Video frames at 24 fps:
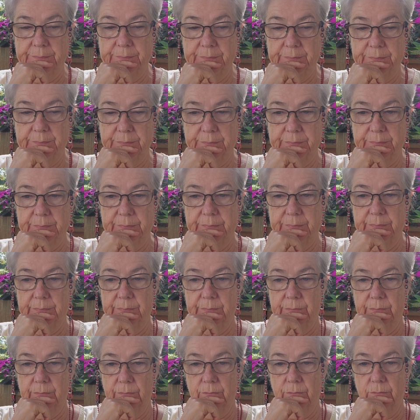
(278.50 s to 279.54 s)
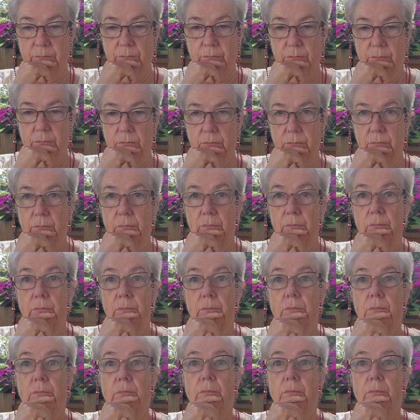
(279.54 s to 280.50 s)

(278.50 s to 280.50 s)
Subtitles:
Nobody speaks.